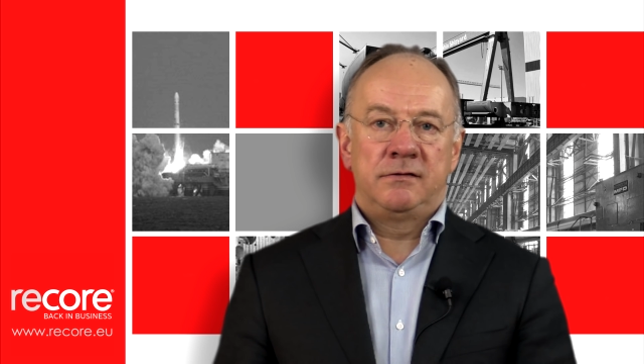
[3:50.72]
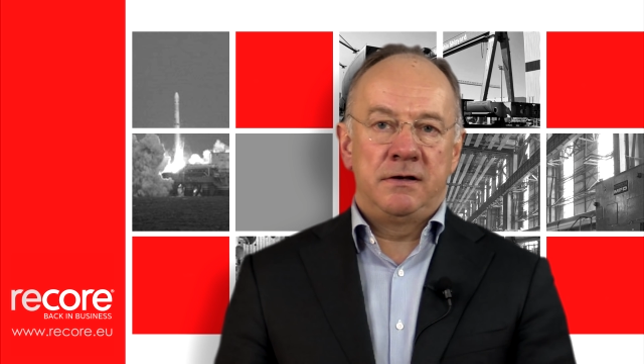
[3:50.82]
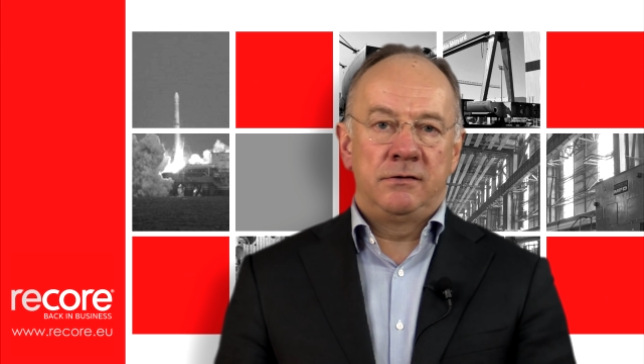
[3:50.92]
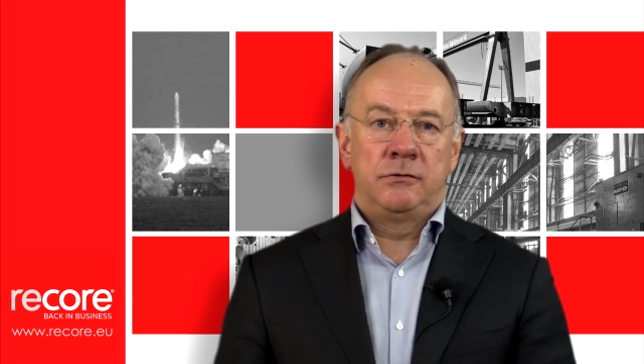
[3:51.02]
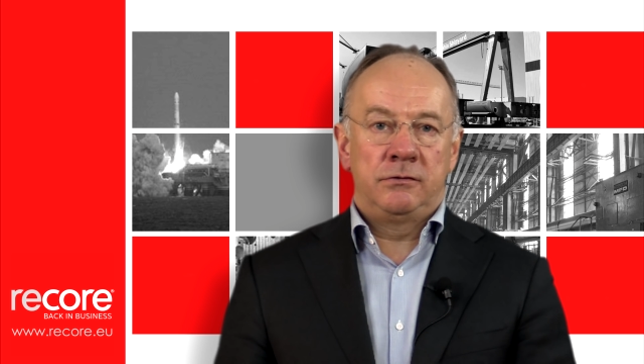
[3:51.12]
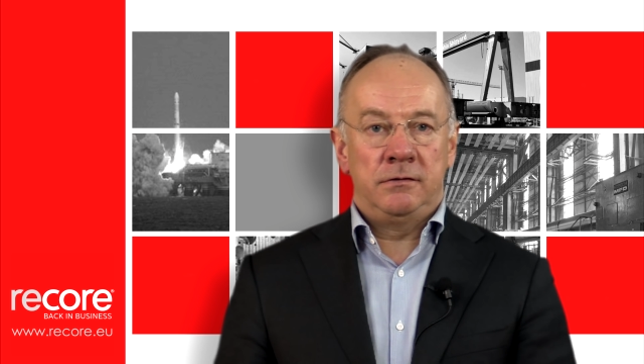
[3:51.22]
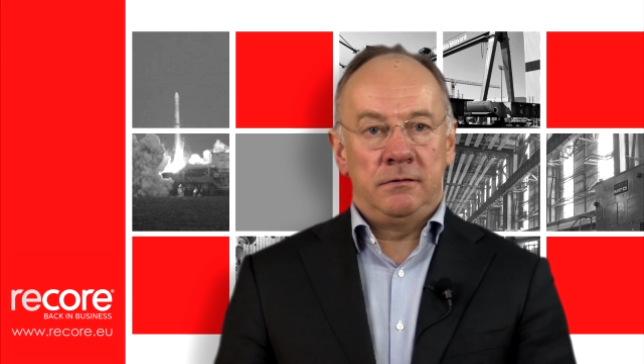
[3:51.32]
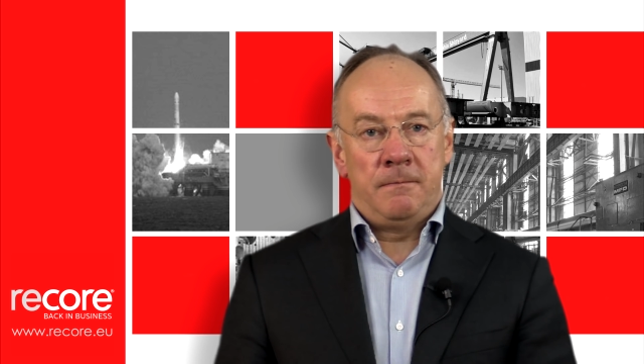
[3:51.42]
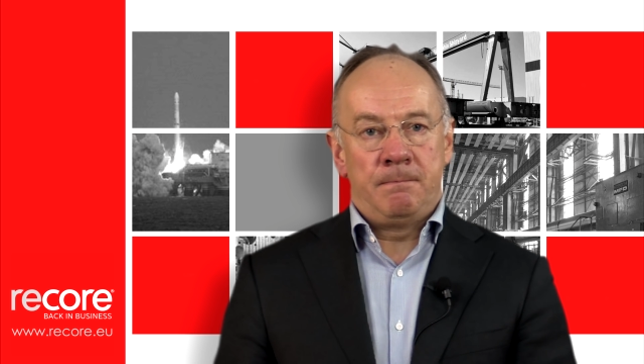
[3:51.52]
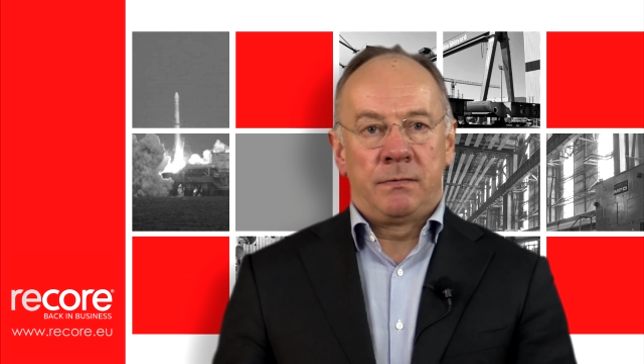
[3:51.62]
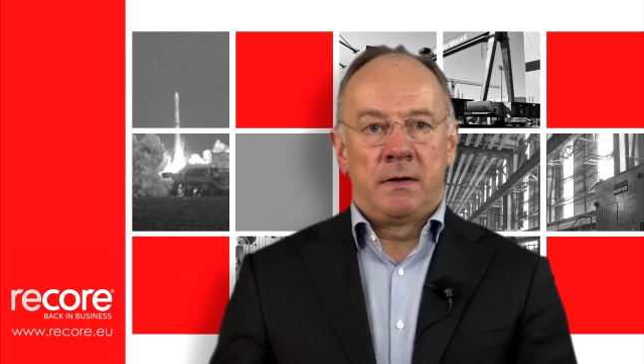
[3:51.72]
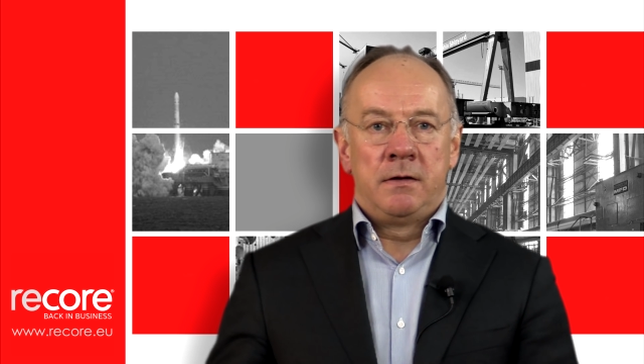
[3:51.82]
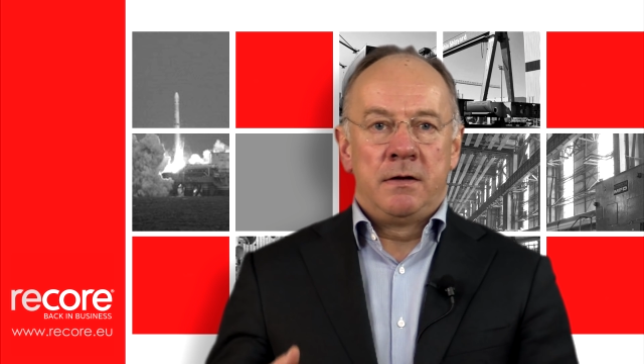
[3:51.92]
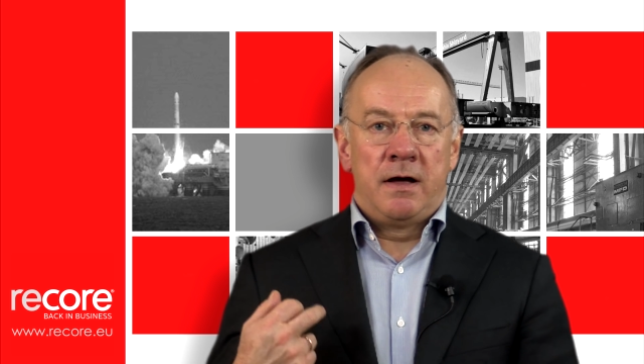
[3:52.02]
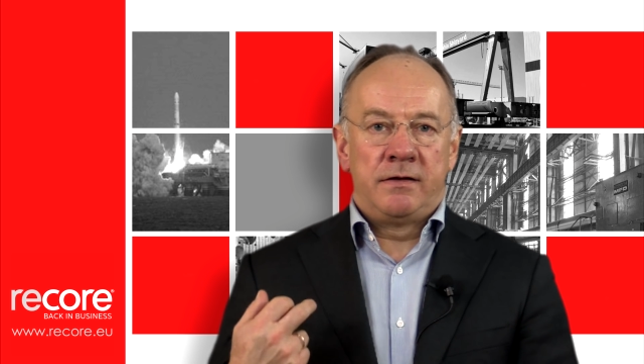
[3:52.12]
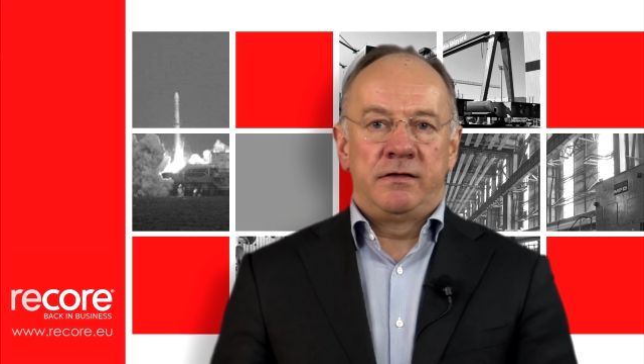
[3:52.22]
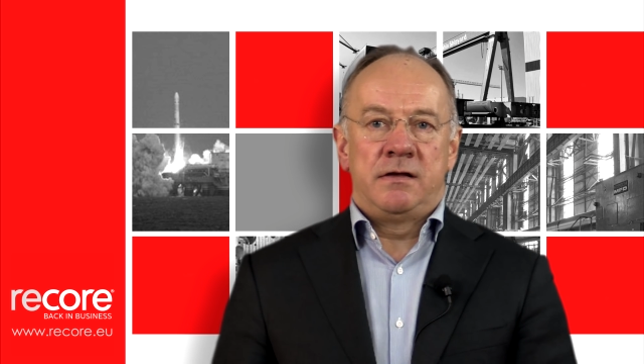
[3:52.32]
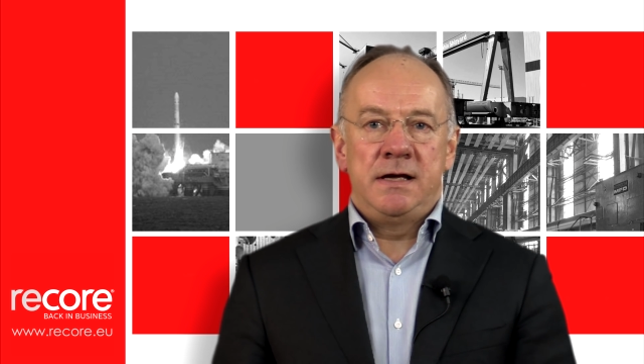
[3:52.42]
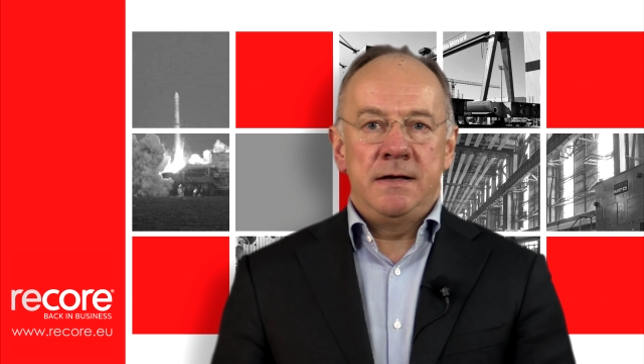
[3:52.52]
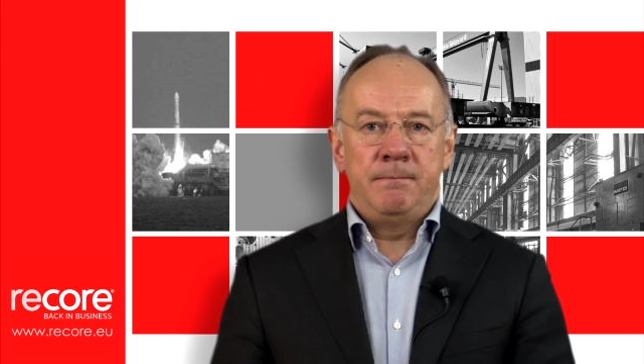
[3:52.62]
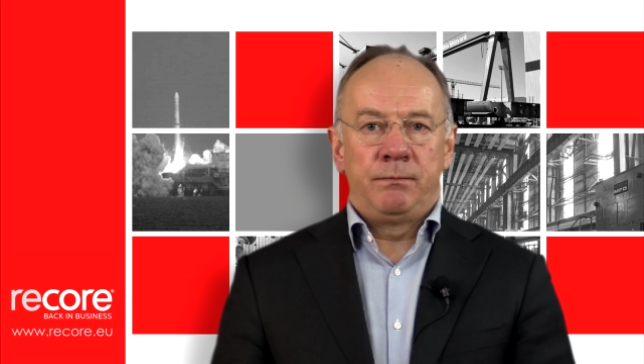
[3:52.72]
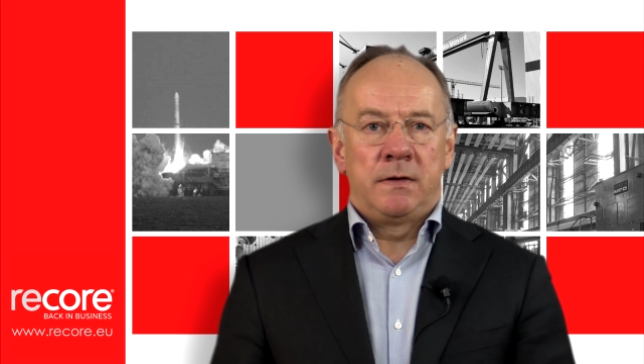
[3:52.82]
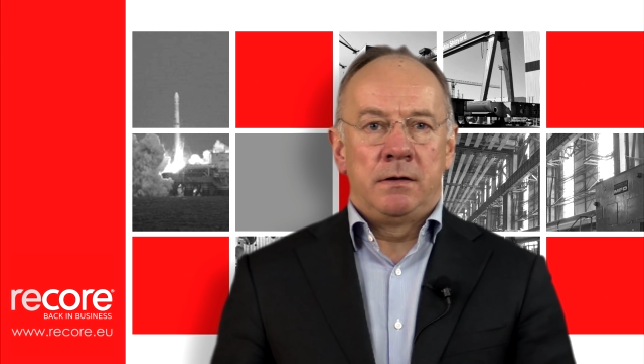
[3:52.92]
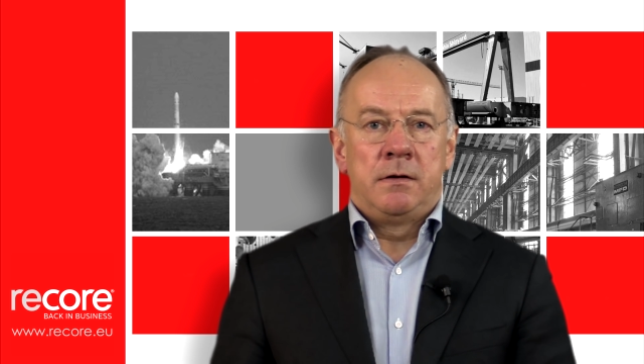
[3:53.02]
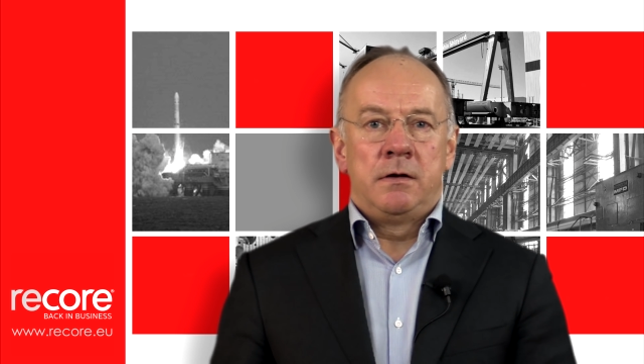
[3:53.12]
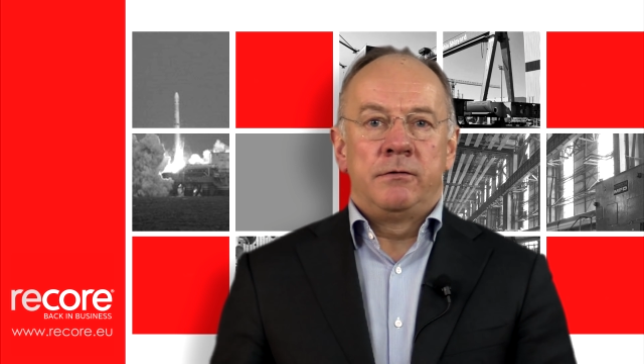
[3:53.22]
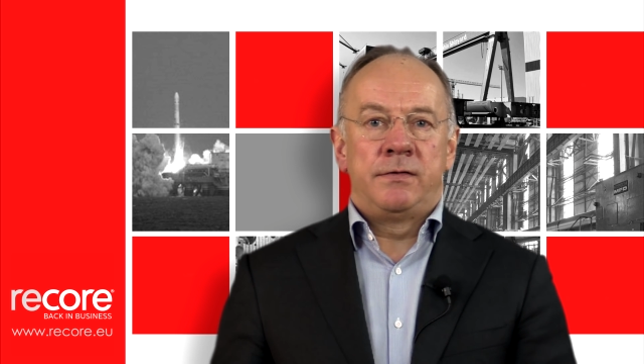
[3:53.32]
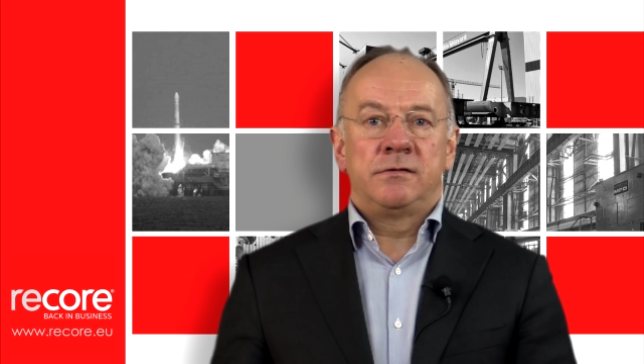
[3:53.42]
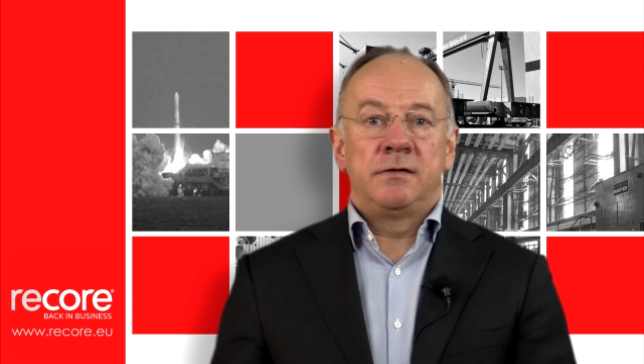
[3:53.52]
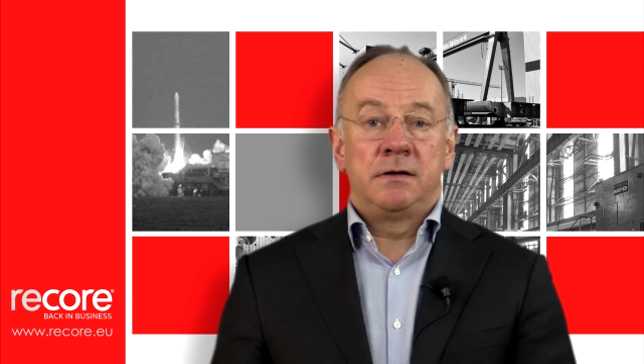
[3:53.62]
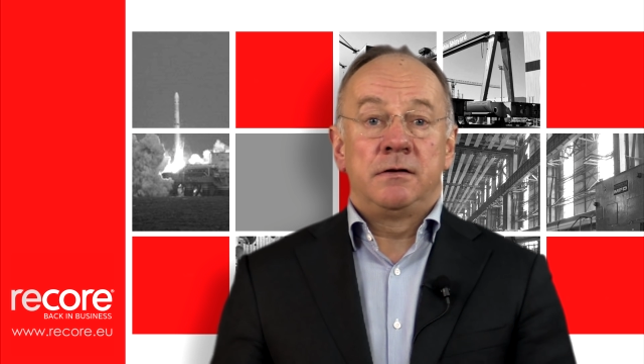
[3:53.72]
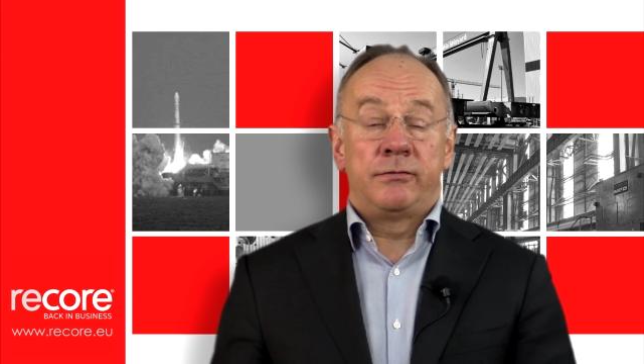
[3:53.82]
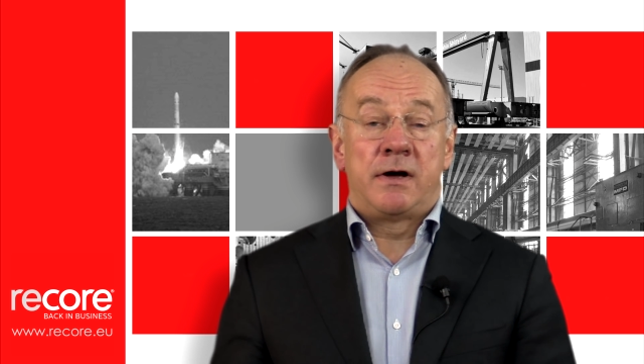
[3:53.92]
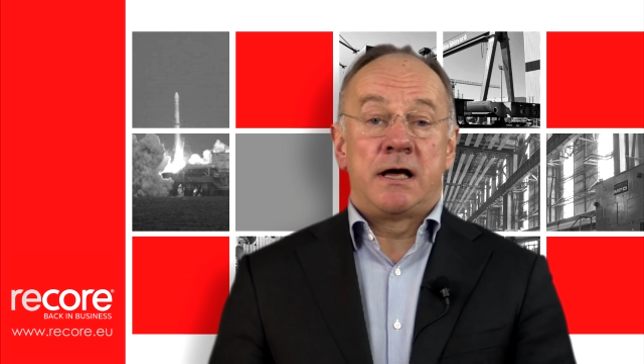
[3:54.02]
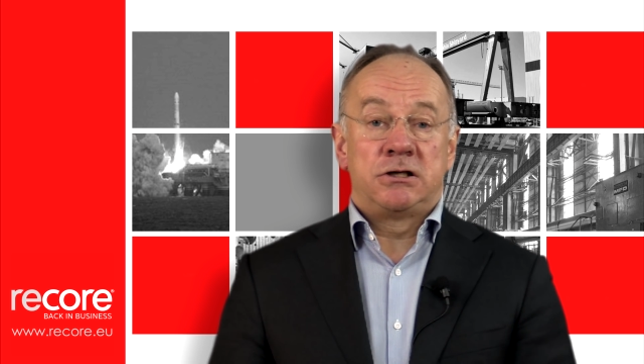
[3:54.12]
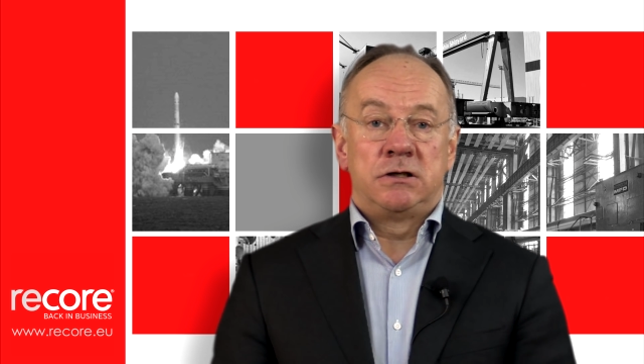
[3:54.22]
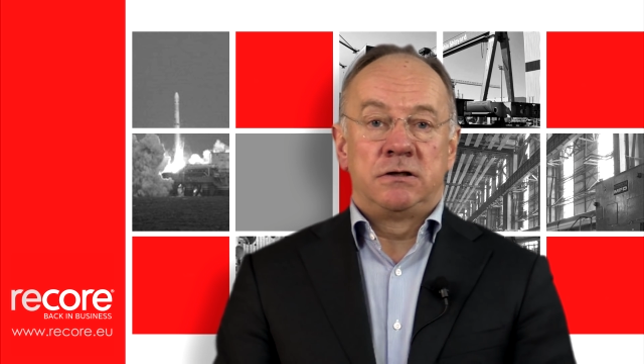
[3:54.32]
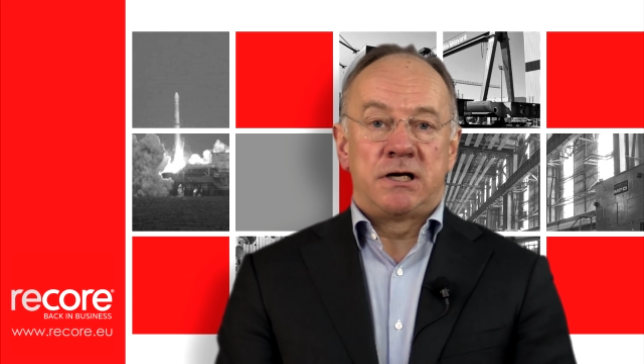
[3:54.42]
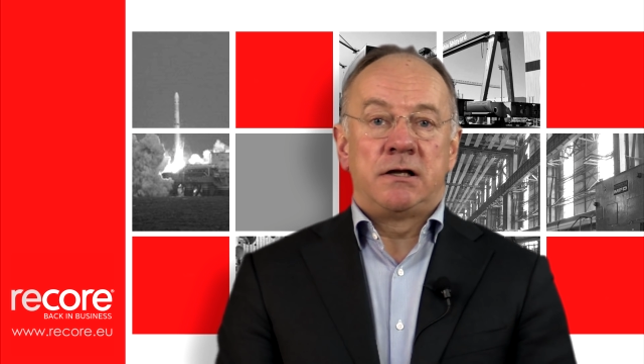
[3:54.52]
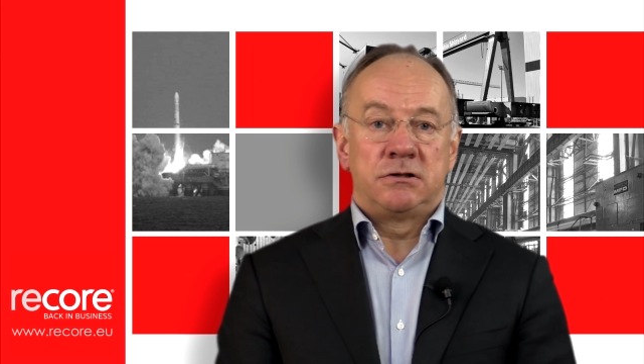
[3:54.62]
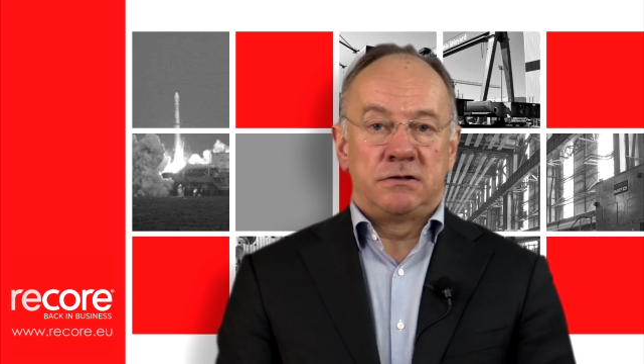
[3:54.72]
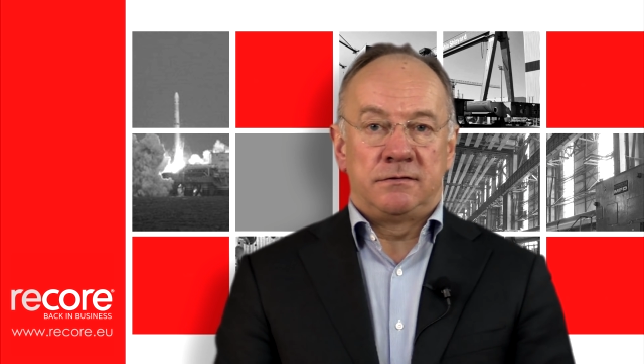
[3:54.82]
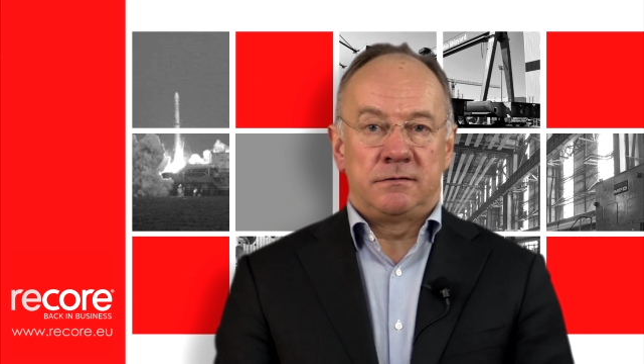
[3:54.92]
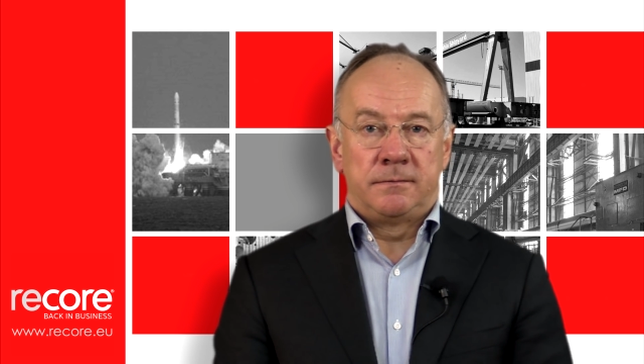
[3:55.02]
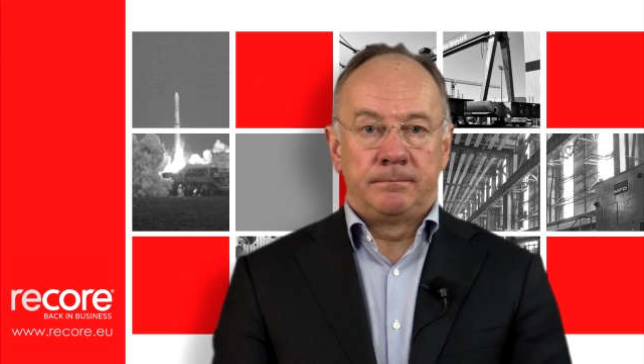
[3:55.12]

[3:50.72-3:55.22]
issues. And 3, fixing the financial challenges.